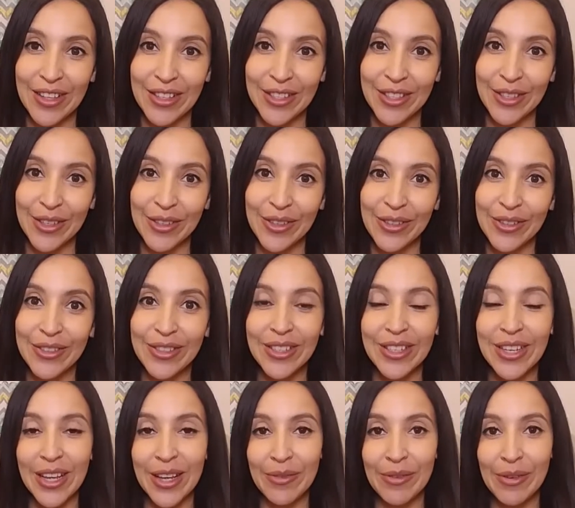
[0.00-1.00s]
So
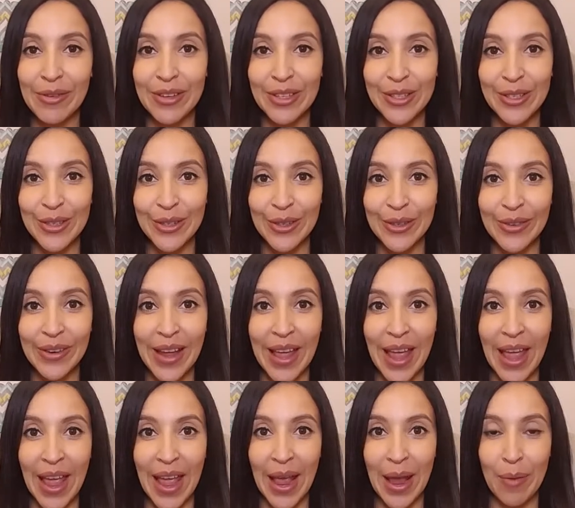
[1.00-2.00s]
today we went to
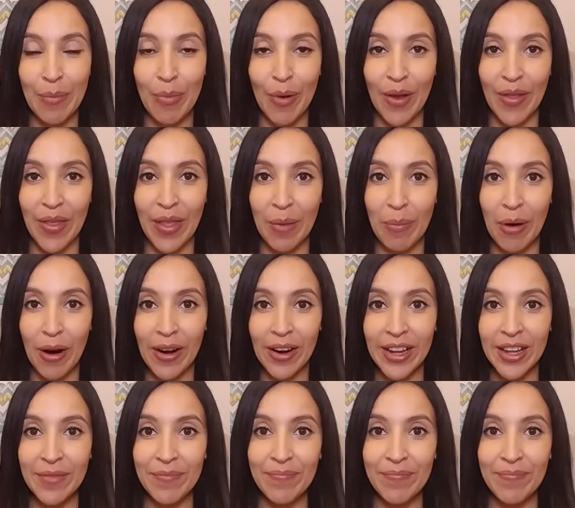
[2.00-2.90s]
a birthday party